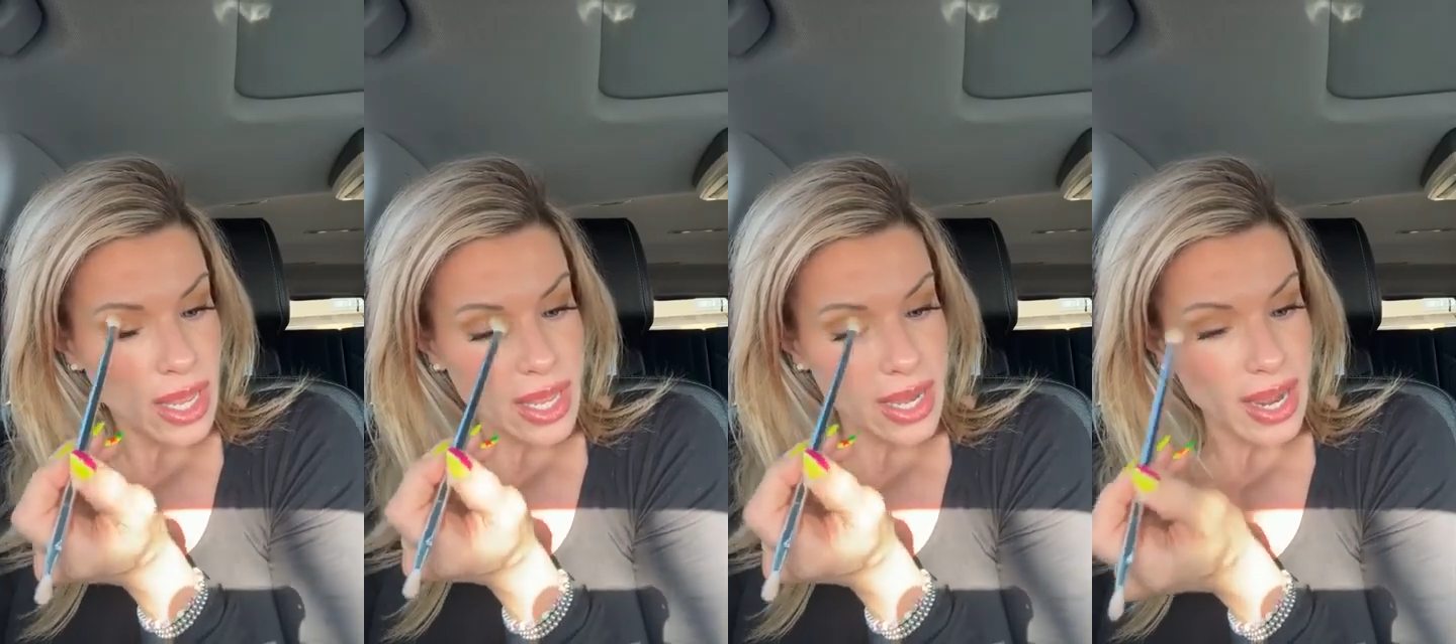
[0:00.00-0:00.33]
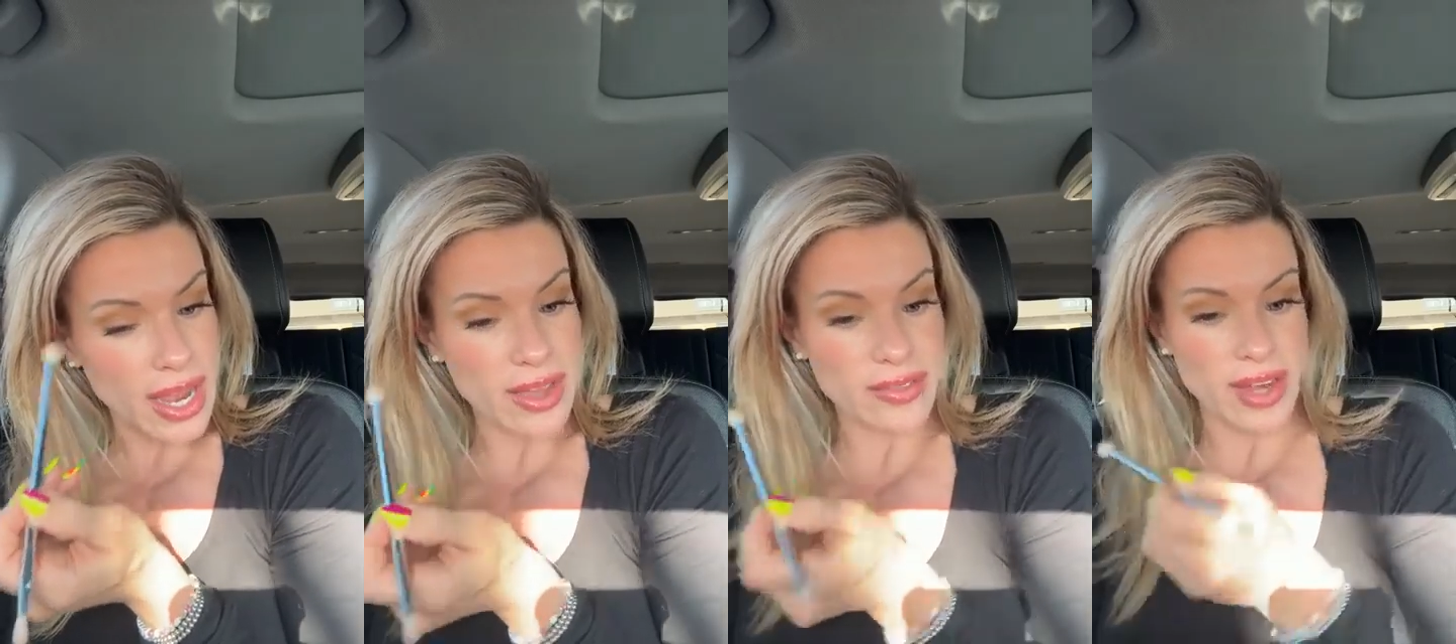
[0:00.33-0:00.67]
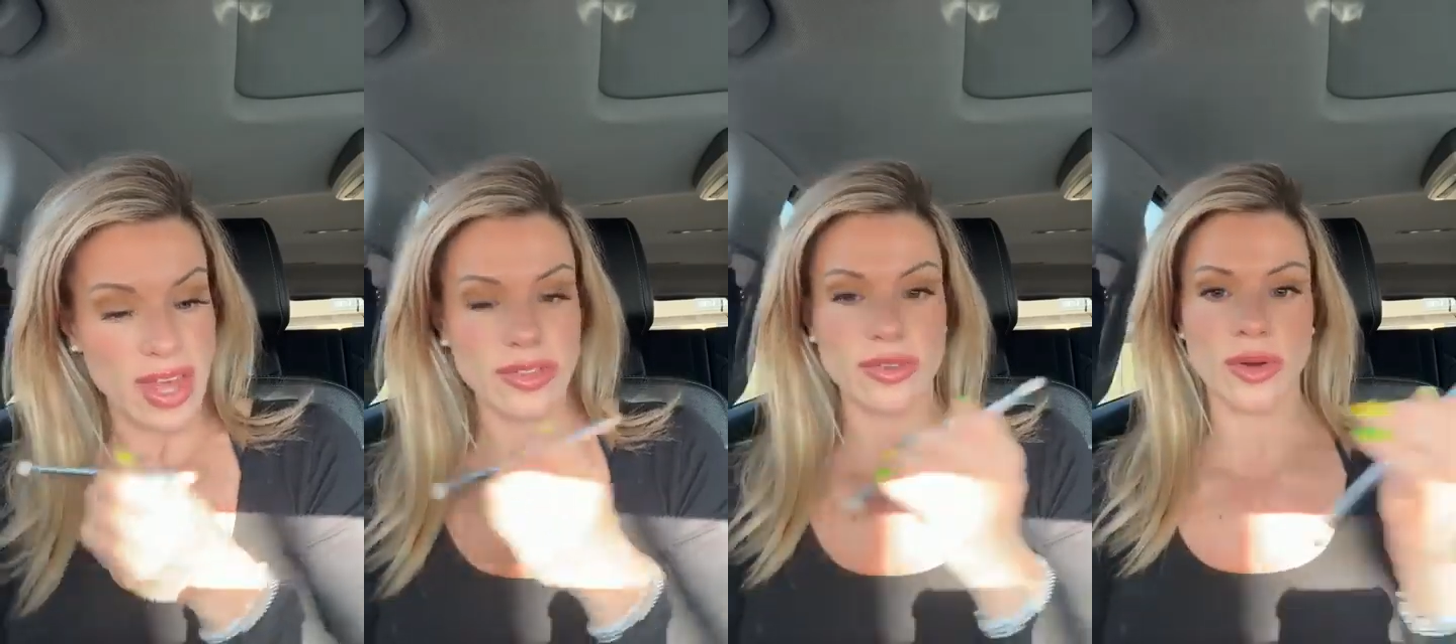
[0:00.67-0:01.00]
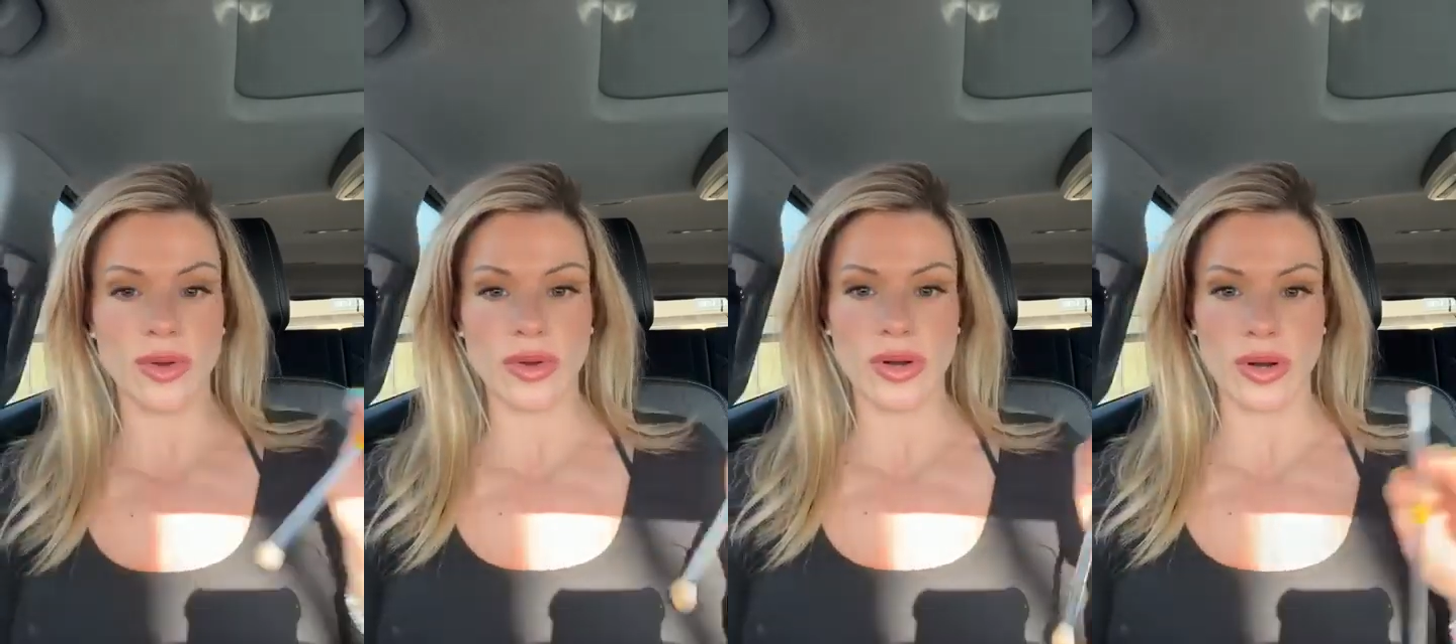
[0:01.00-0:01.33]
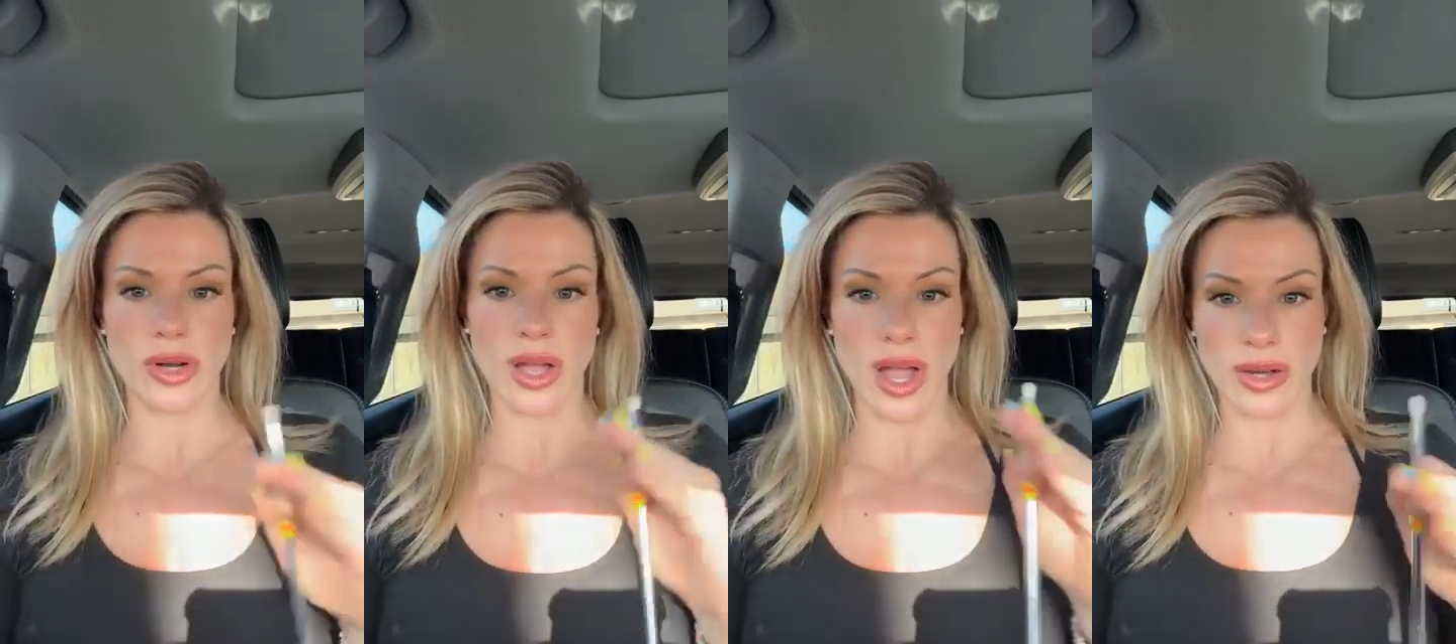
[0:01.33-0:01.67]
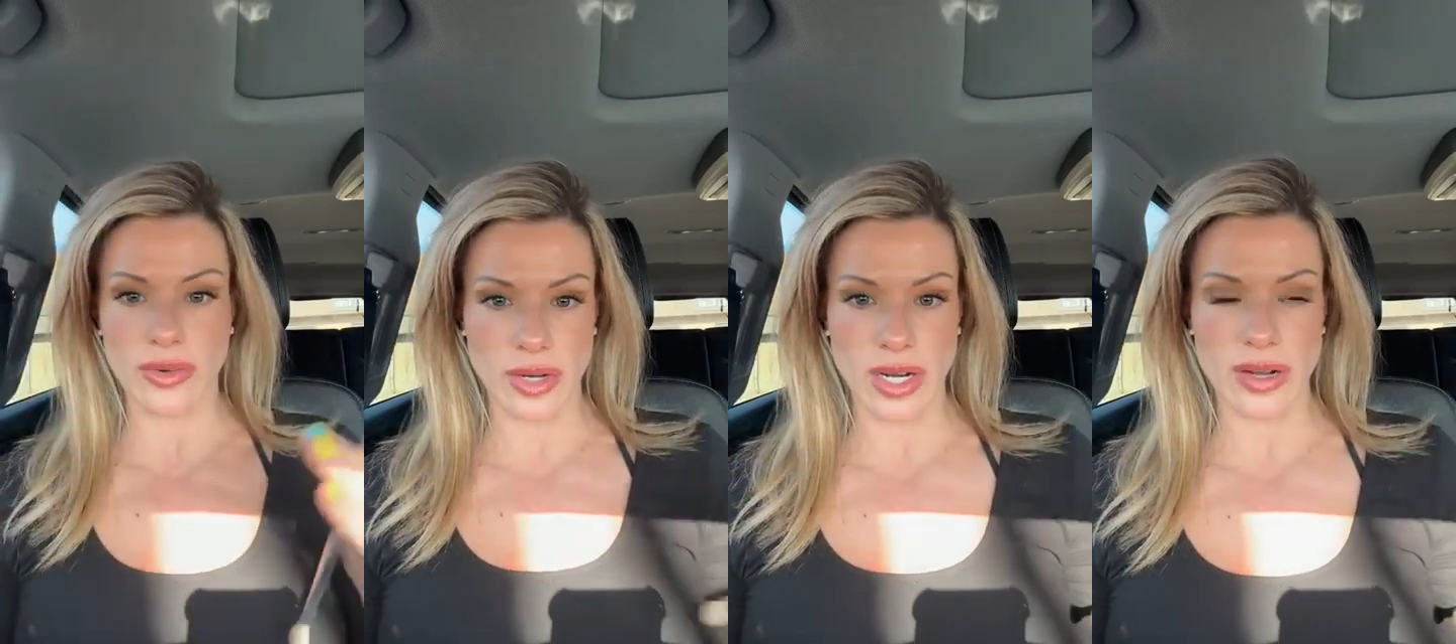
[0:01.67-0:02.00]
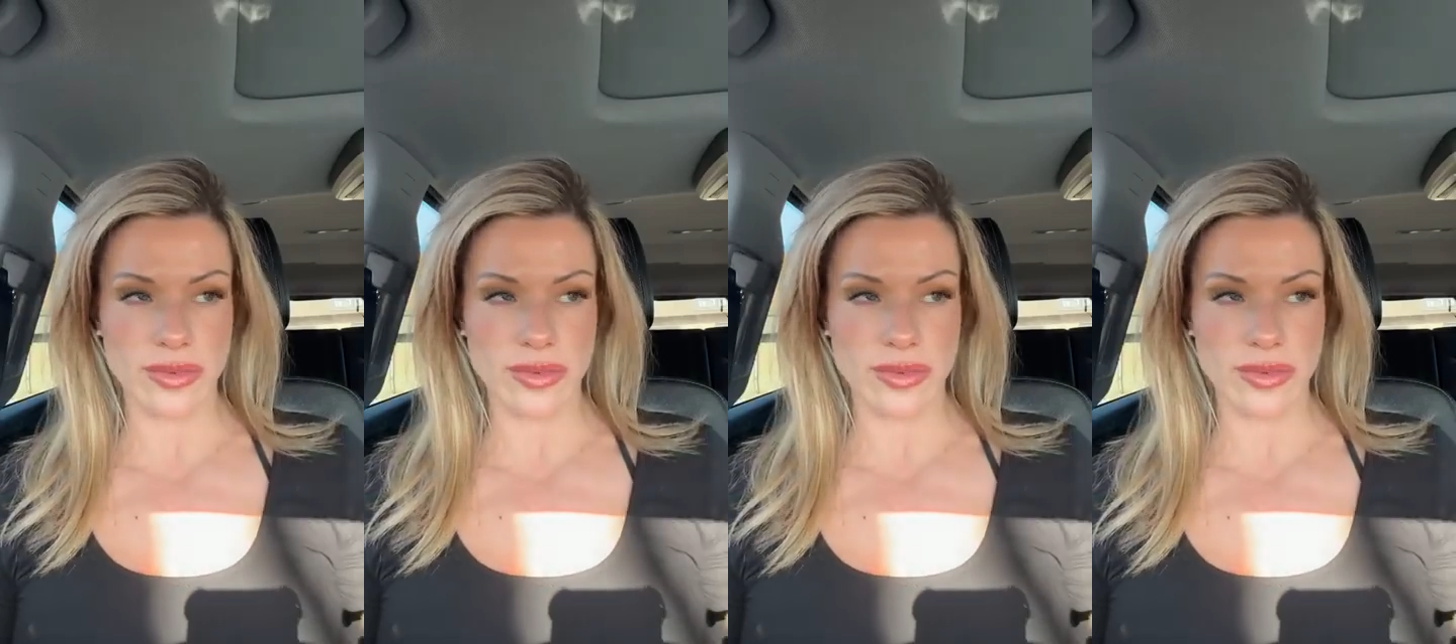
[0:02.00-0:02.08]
And I have not thrown or gotten rid